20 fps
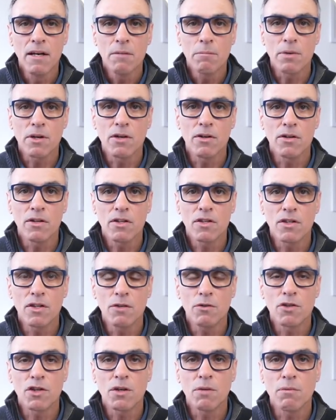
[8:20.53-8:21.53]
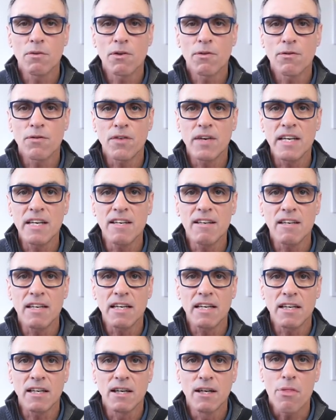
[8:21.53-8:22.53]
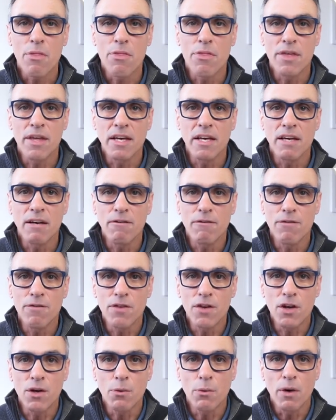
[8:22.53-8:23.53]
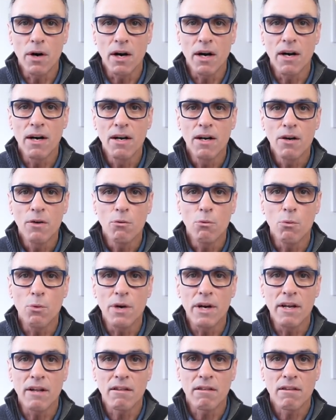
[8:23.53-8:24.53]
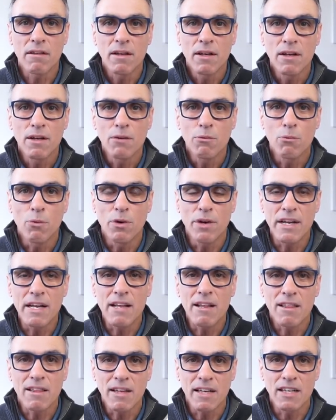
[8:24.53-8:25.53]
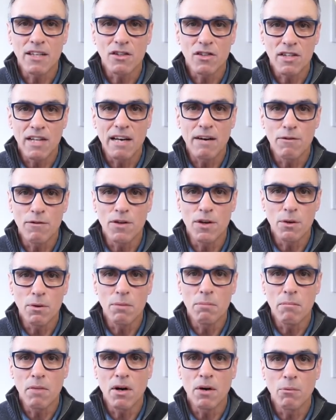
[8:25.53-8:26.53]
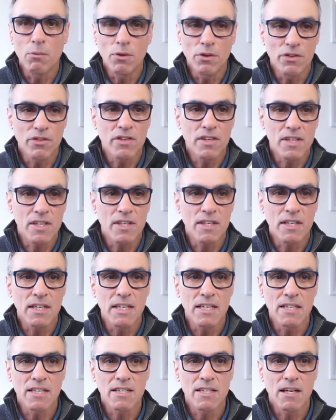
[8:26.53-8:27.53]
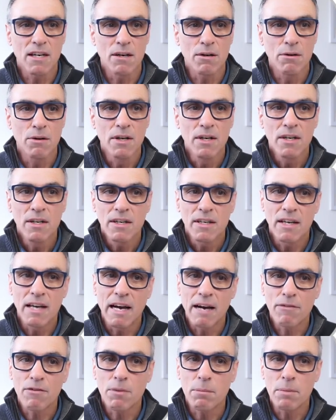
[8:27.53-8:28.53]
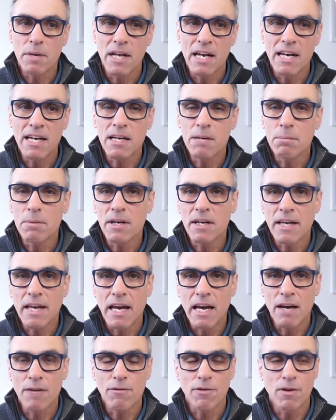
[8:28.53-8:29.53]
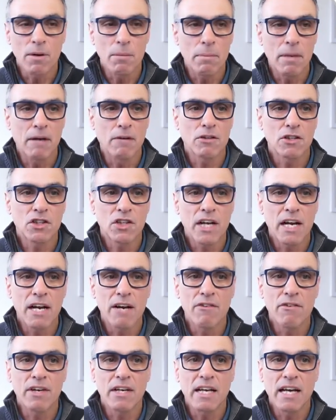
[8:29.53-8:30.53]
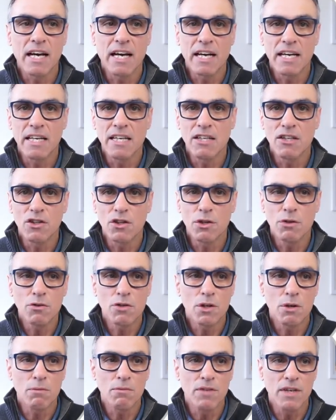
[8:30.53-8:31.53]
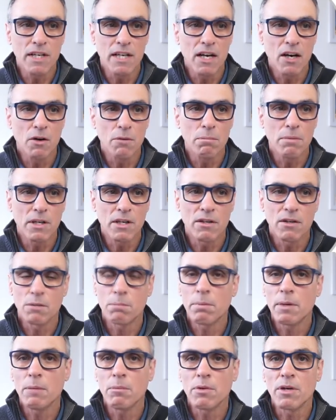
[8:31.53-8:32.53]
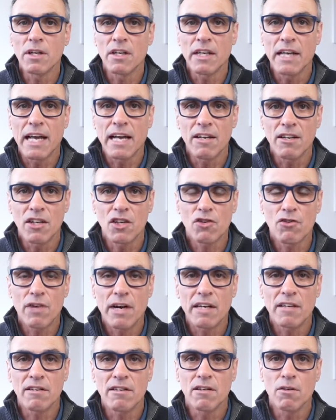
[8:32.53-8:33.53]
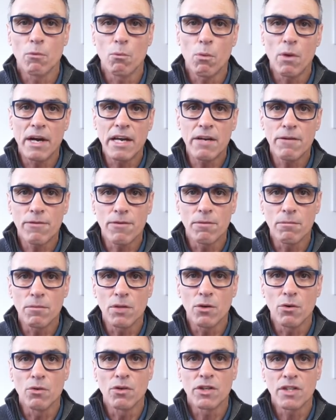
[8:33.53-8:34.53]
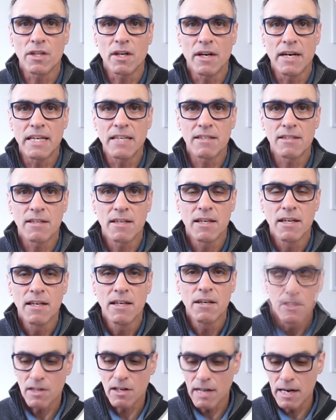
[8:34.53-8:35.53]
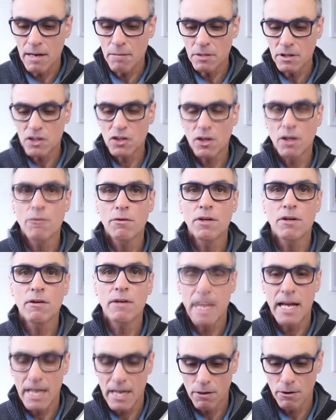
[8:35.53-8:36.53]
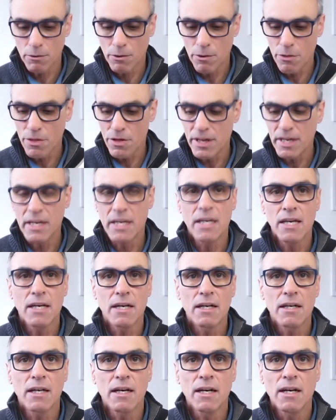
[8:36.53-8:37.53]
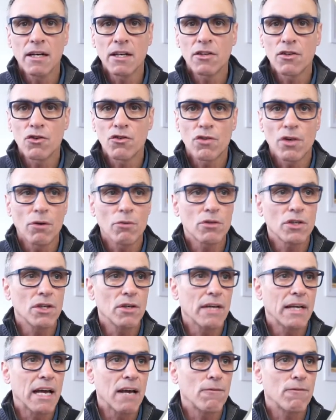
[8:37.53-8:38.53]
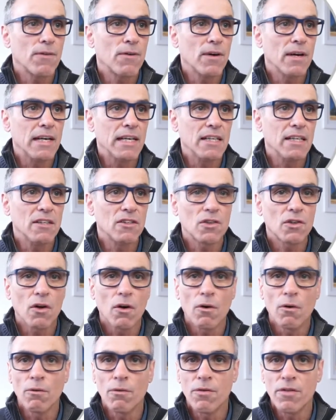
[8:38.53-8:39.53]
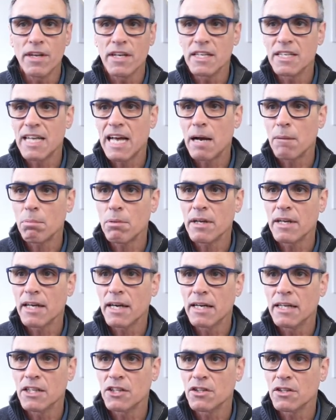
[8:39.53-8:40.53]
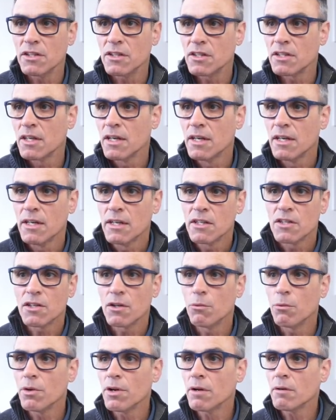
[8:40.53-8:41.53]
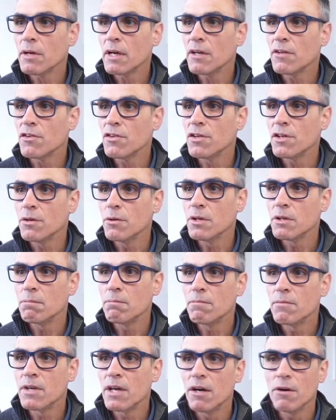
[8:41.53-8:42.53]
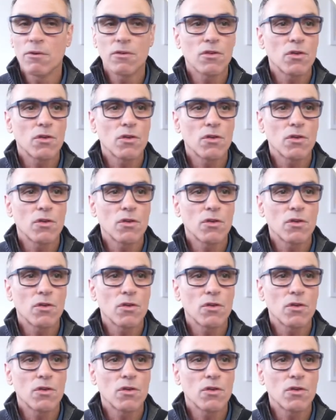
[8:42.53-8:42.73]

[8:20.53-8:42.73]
because YouTube's feeding the viewer with what it thinks that viewer might want to see. So you have to be a little bit careful about sharing a YouTube video because people can get distracted away from your site. So let me show you now the controls you get for each of these applications. So what I'm going to do is go